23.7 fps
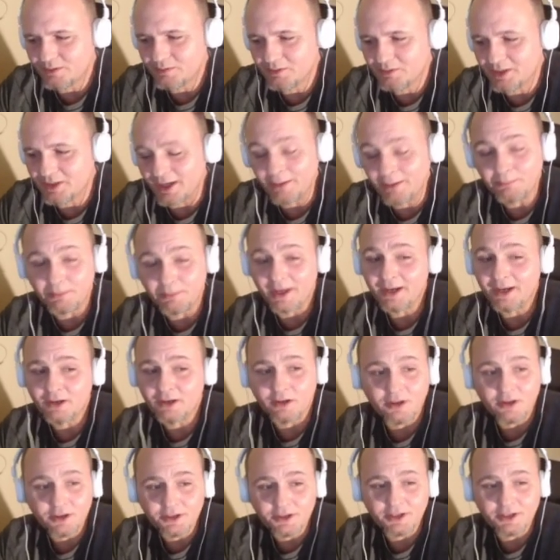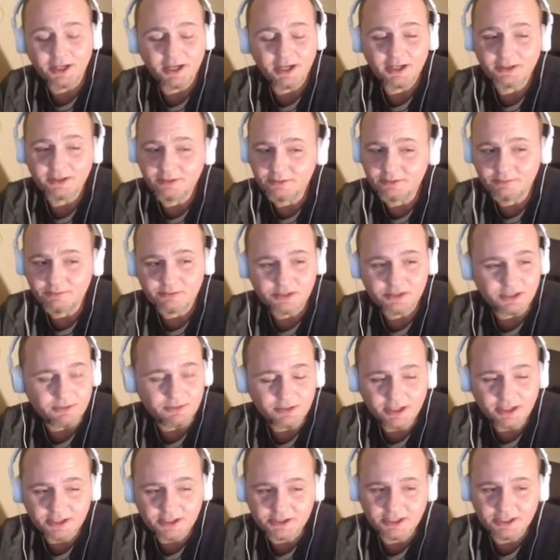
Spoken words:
gotten back on and had civilized